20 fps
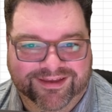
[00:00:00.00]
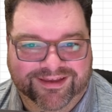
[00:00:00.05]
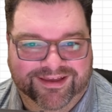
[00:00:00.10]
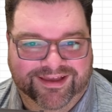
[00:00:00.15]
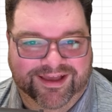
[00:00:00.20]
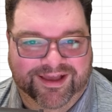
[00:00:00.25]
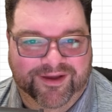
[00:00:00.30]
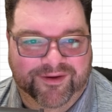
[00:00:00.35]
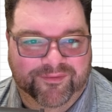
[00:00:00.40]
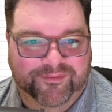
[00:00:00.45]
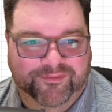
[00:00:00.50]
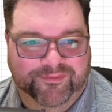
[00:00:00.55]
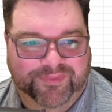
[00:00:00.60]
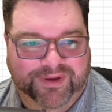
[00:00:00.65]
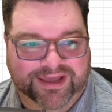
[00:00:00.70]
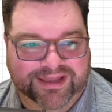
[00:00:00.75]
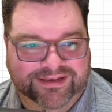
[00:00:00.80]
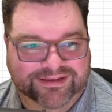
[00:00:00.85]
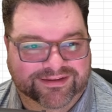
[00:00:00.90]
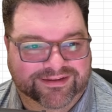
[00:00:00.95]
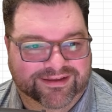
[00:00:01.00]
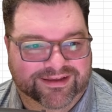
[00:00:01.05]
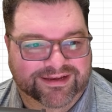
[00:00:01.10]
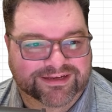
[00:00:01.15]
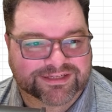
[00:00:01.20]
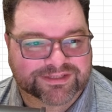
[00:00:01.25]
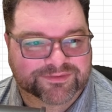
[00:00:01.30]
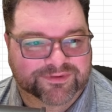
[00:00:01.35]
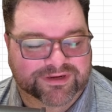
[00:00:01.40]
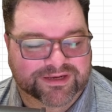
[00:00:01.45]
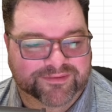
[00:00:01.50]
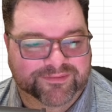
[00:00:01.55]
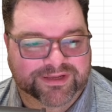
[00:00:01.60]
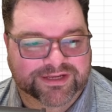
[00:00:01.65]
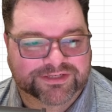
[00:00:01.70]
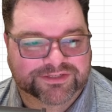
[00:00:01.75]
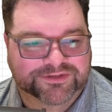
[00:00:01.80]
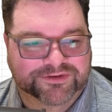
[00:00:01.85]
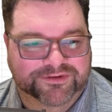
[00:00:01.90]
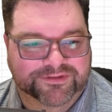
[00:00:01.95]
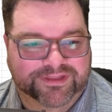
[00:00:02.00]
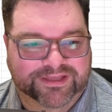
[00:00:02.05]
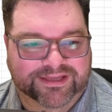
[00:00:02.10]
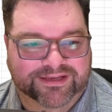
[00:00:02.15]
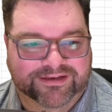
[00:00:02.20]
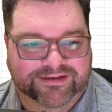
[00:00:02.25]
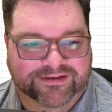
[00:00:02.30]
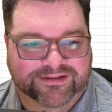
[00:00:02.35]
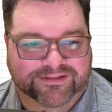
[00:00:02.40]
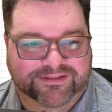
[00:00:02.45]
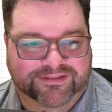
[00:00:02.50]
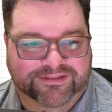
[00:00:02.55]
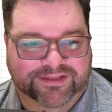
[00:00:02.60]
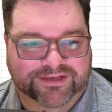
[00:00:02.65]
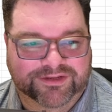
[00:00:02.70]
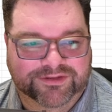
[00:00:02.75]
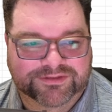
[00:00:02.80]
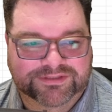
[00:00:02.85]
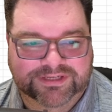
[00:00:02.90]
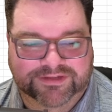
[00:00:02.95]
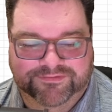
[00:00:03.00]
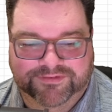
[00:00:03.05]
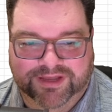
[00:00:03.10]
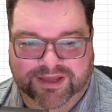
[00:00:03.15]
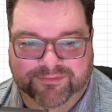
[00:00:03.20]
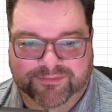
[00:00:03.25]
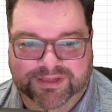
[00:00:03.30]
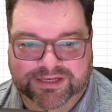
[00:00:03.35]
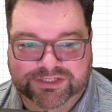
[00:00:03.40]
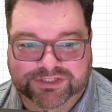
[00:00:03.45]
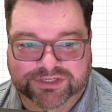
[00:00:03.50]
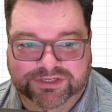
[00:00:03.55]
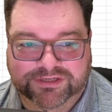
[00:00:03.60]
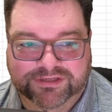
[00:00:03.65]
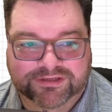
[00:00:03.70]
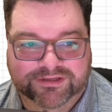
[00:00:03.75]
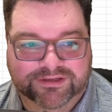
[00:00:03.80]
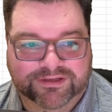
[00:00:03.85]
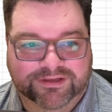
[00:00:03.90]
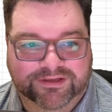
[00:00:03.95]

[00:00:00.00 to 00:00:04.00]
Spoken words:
but I just wanted to make sure that the new stuff got mentioned.